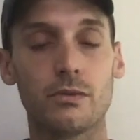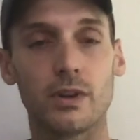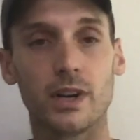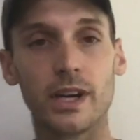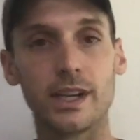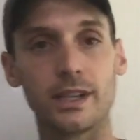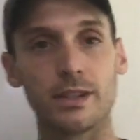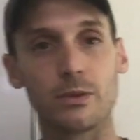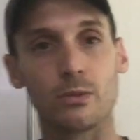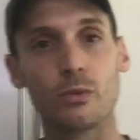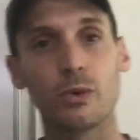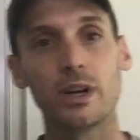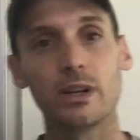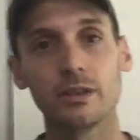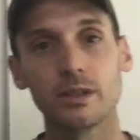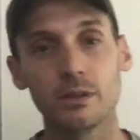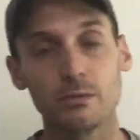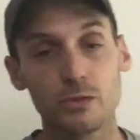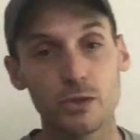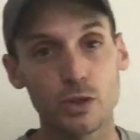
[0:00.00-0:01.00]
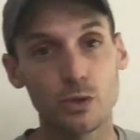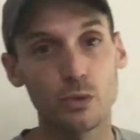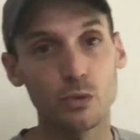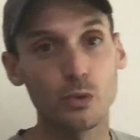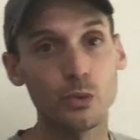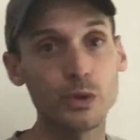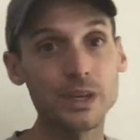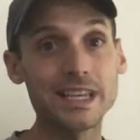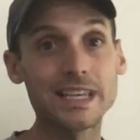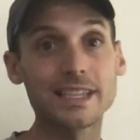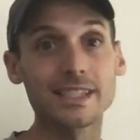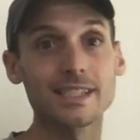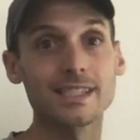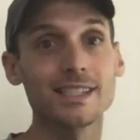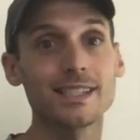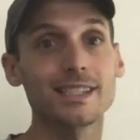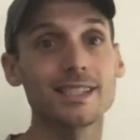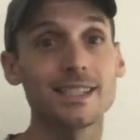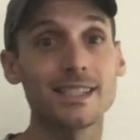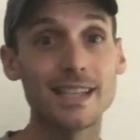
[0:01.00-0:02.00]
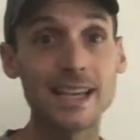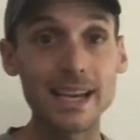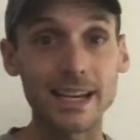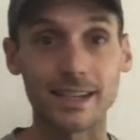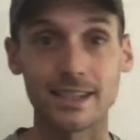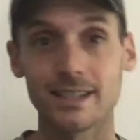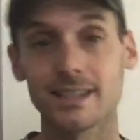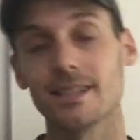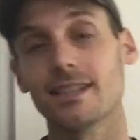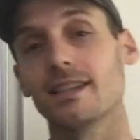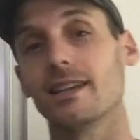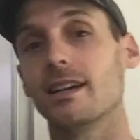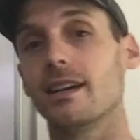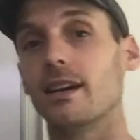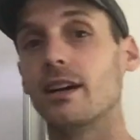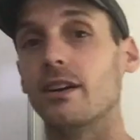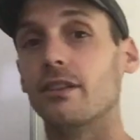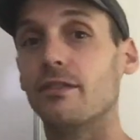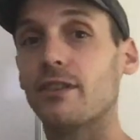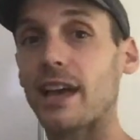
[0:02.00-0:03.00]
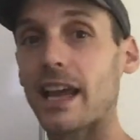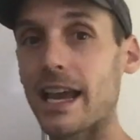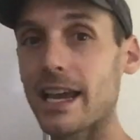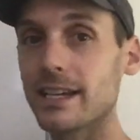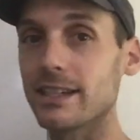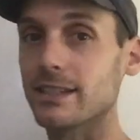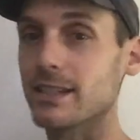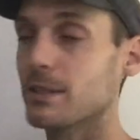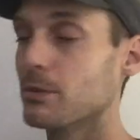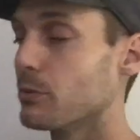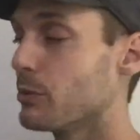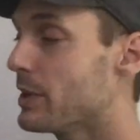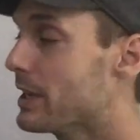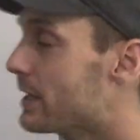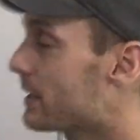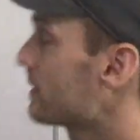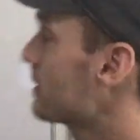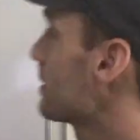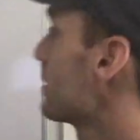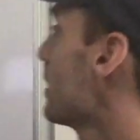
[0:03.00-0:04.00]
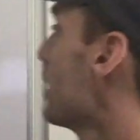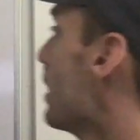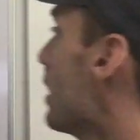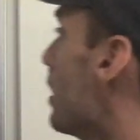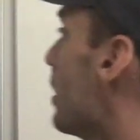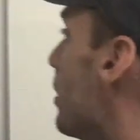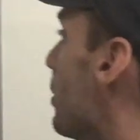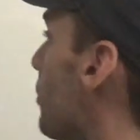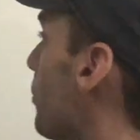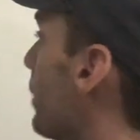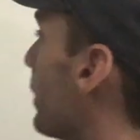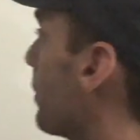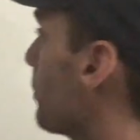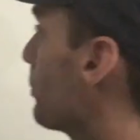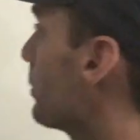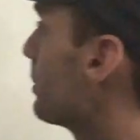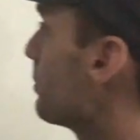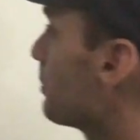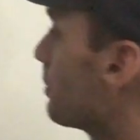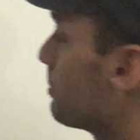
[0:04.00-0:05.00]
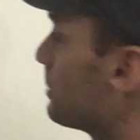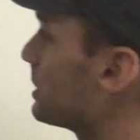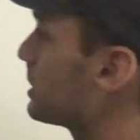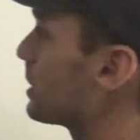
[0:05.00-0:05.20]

right, welcome to week 6 of 8 weeks, where we will be